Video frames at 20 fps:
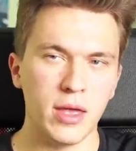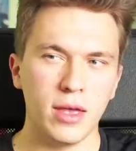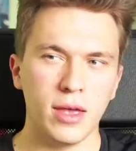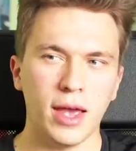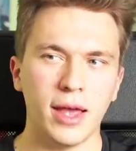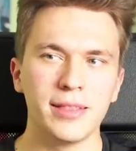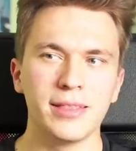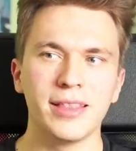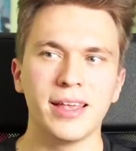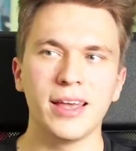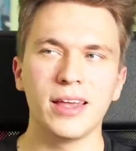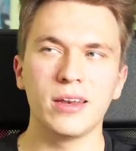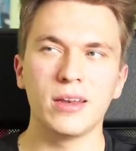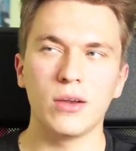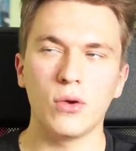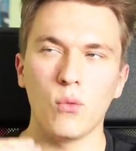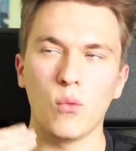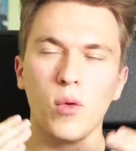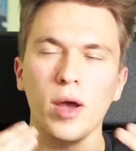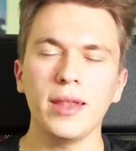and
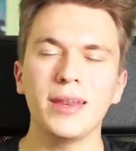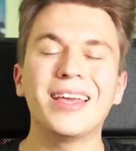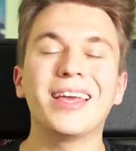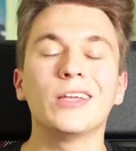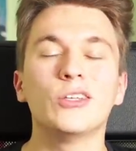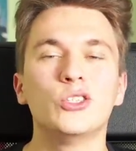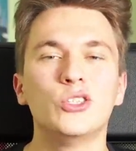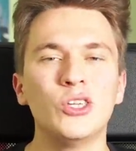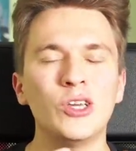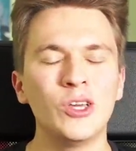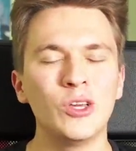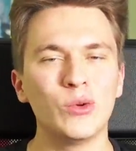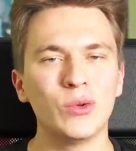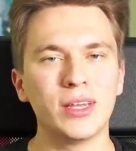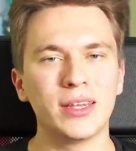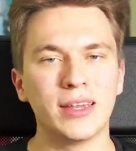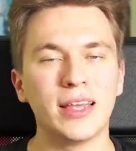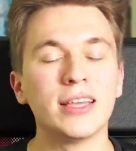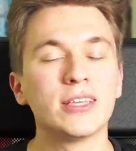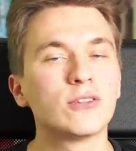then when a G
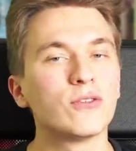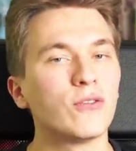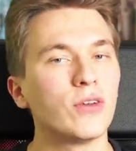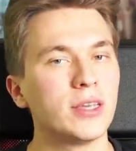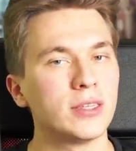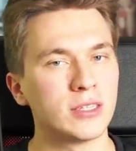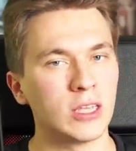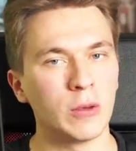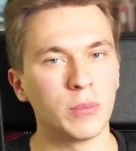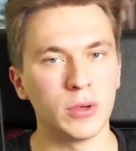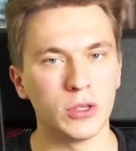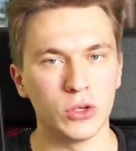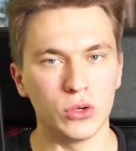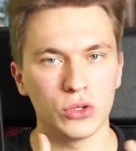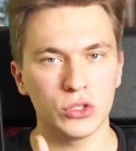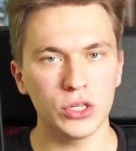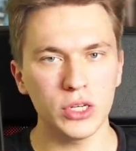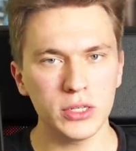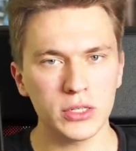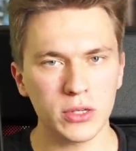unit is face up in your
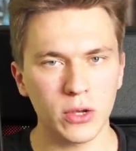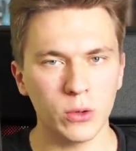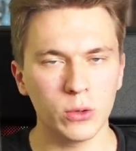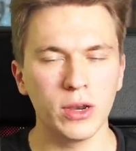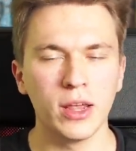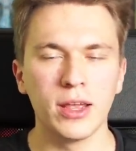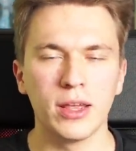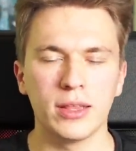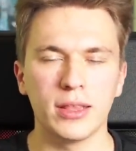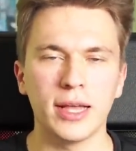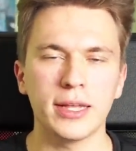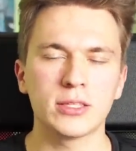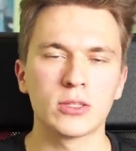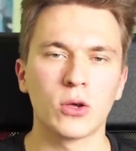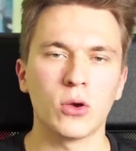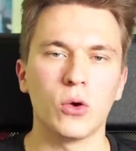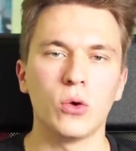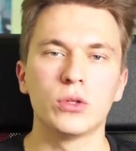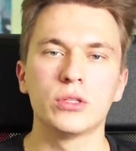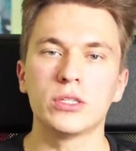G-Zone, that's
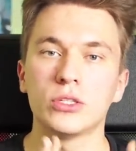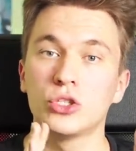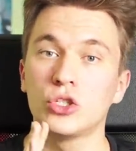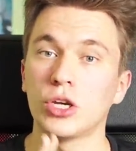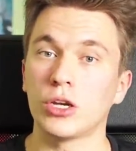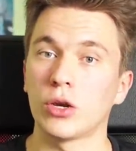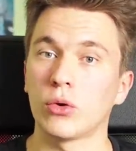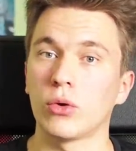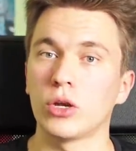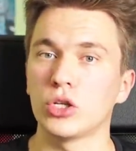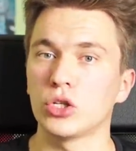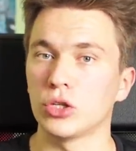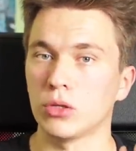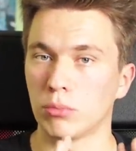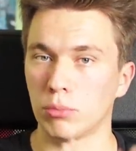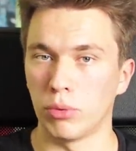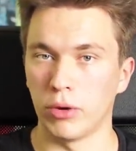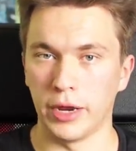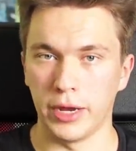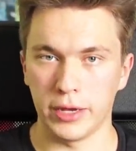called Generation
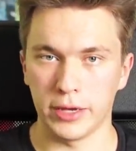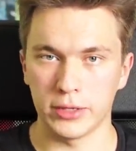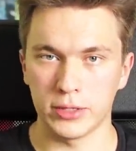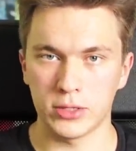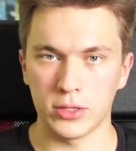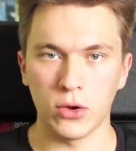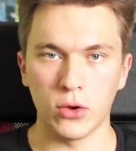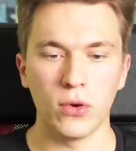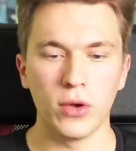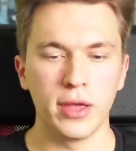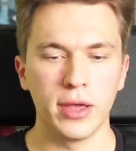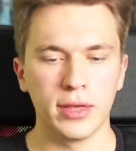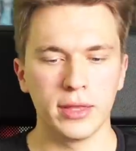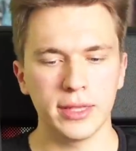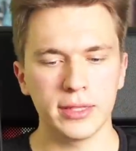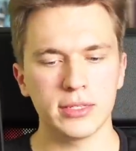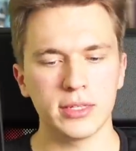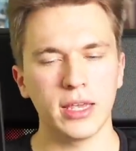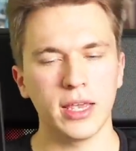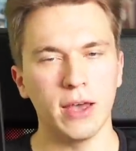Break. So
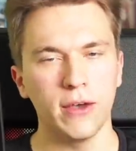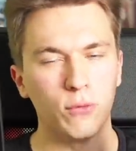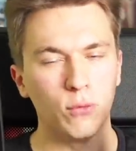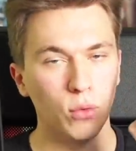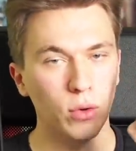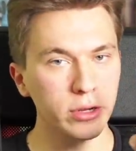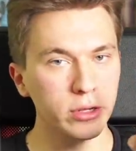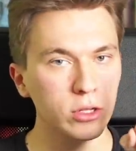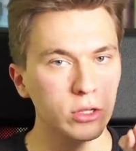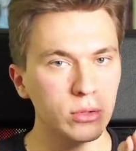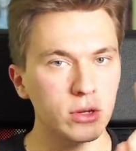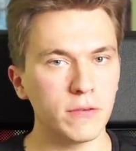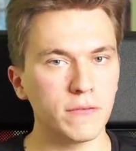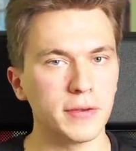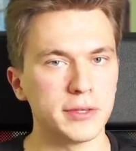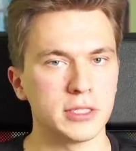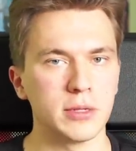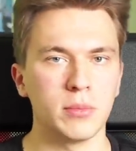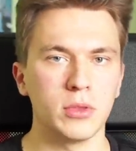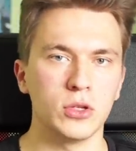let's say you have one unit
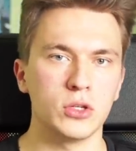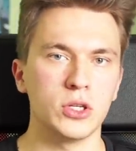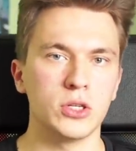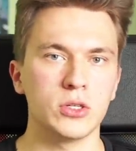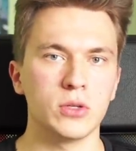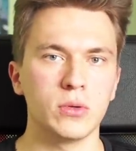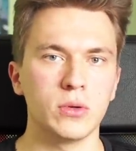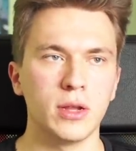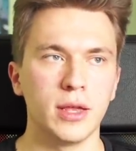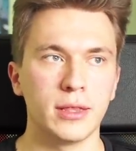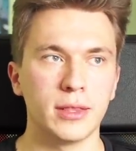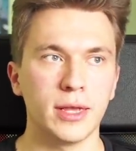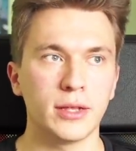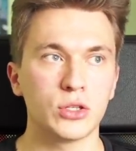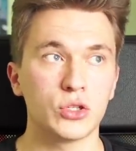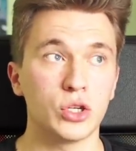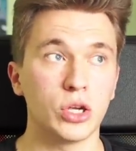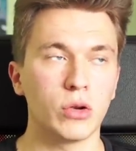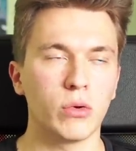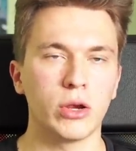face up in the G-Zone,
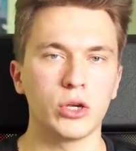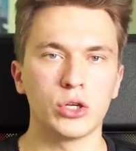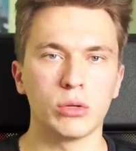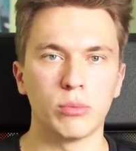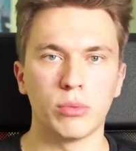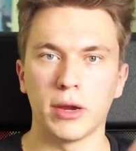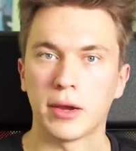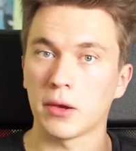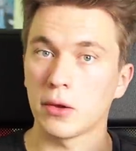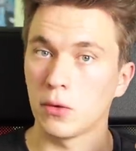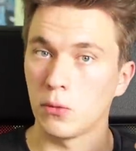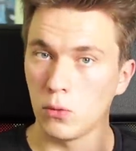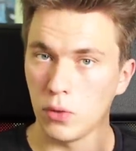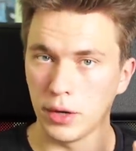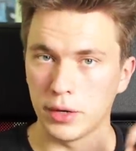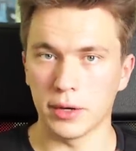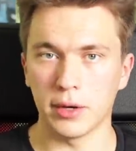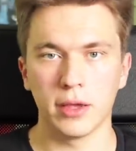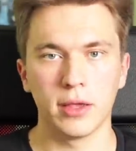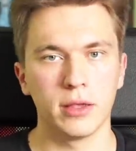that's Generation Break
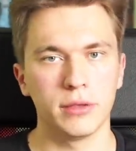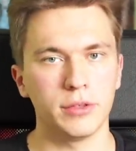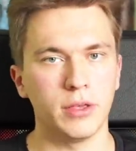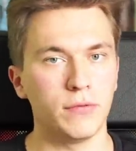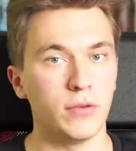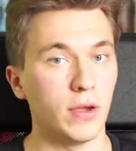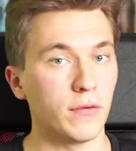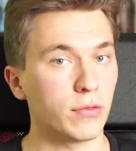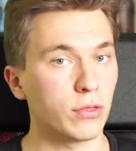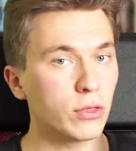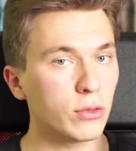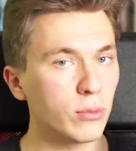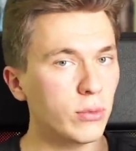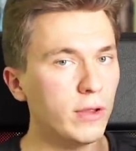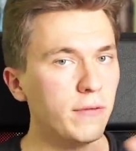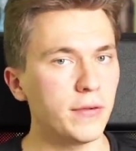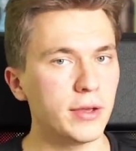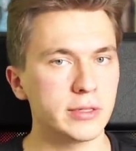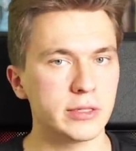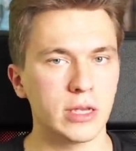1. If you have 3
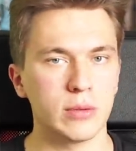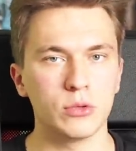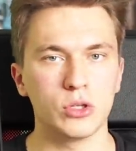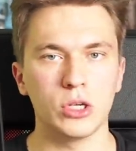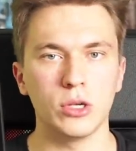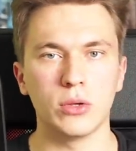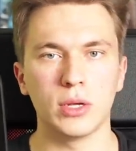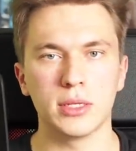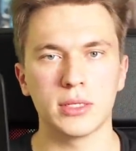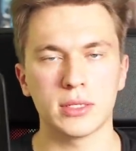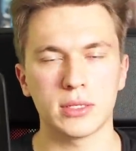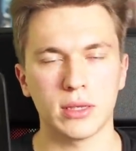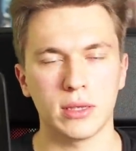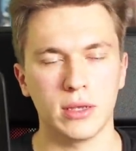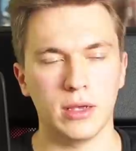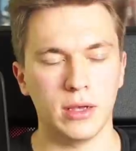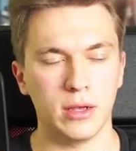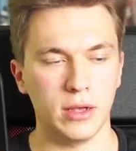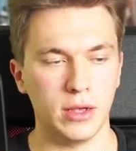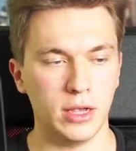face-up G units
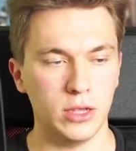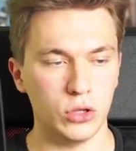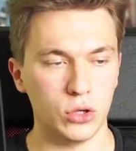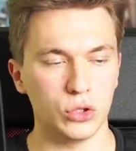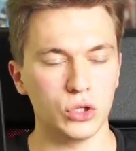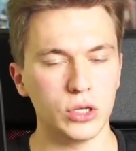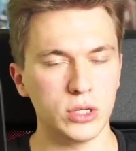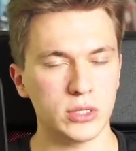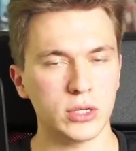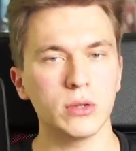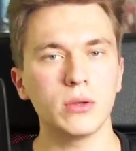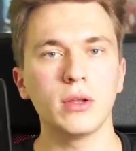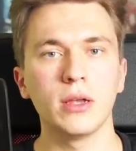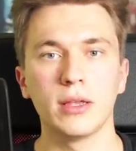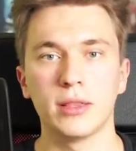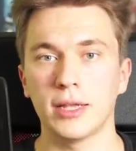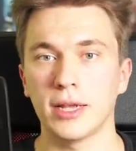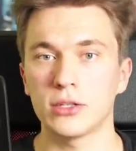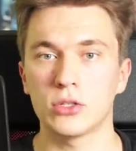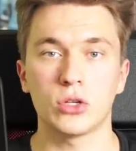in your G-Zone,
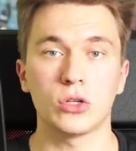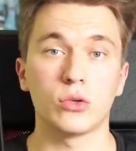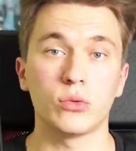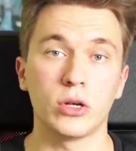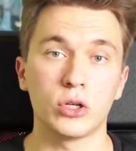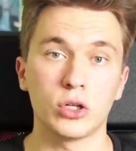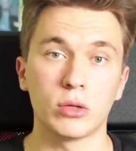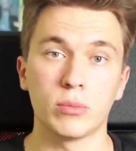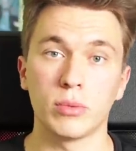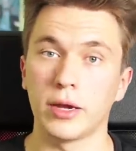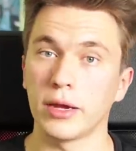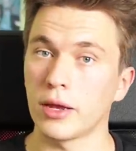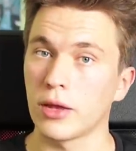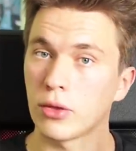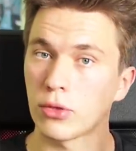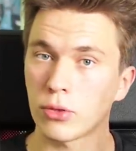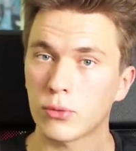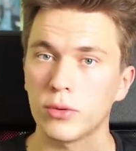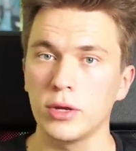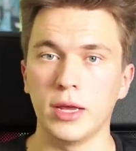that's Generation Break
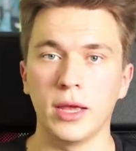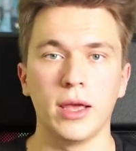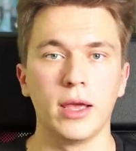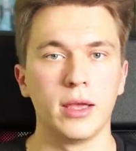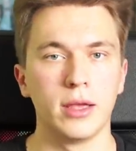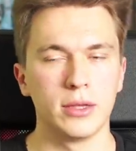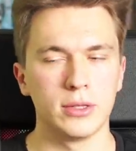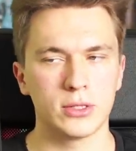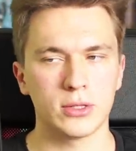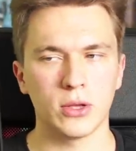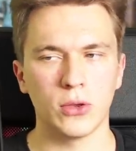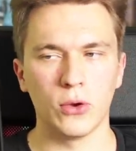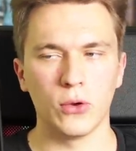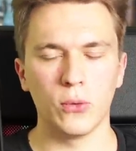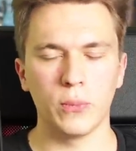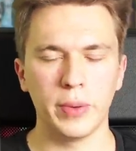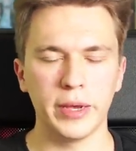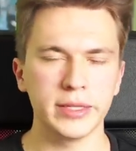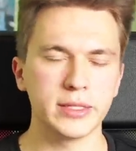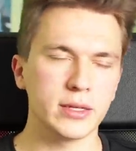3. So
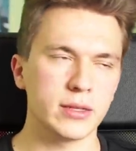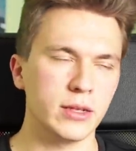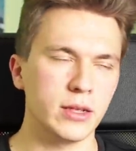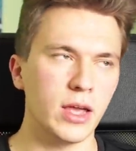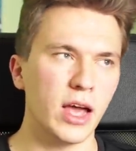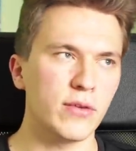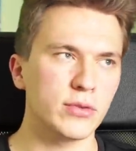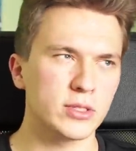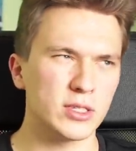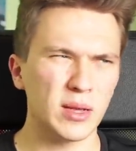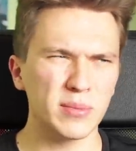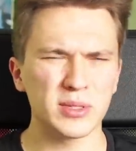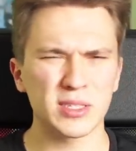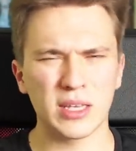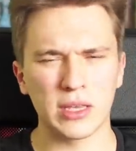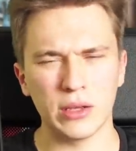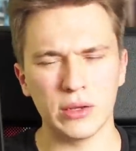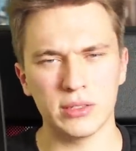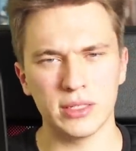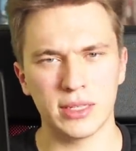basically you have some
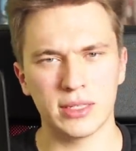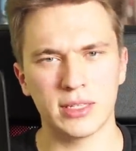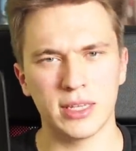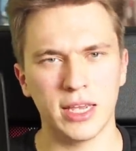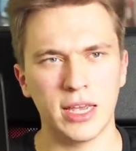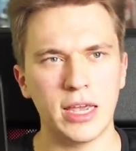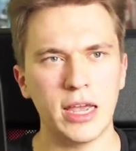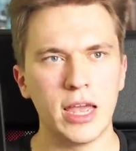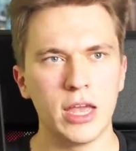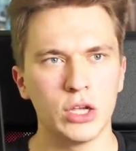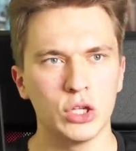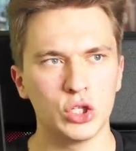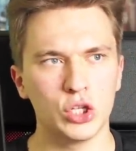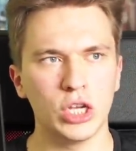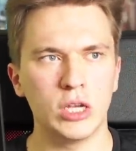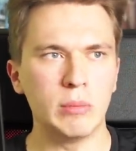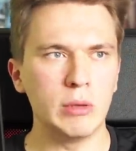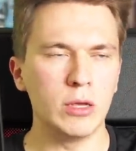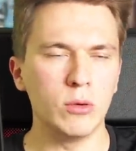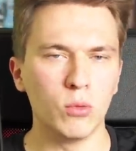skills that say
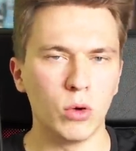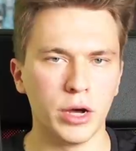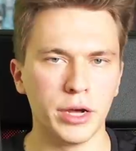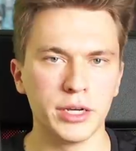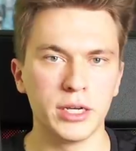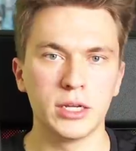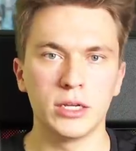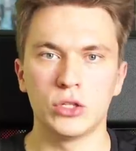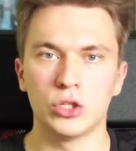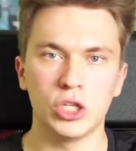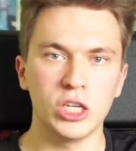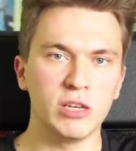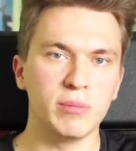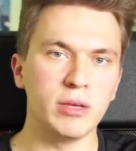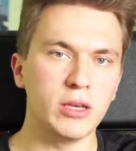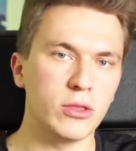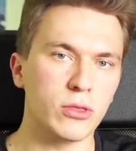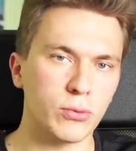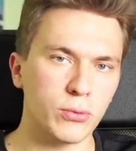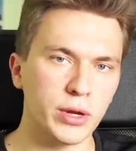GB1,
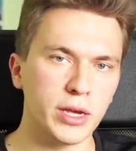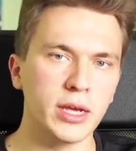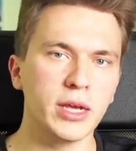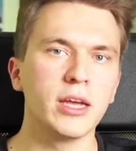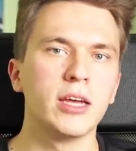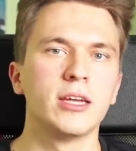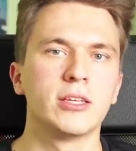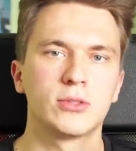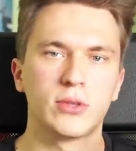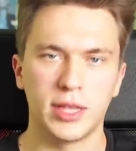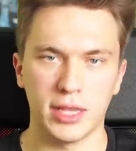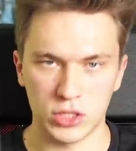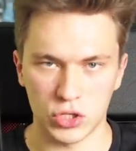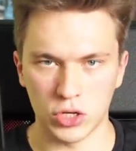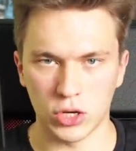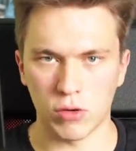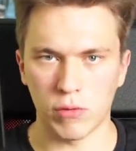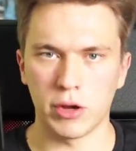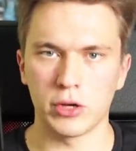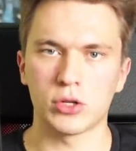GB3, so that's
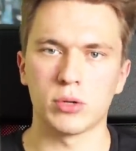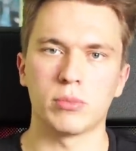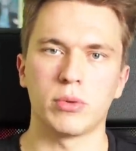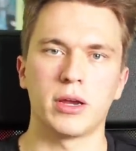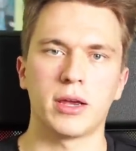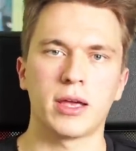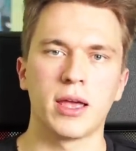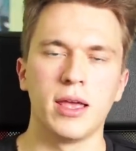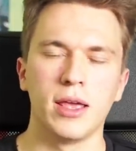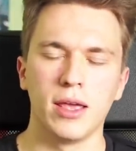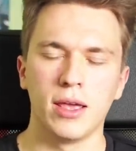Generation Break.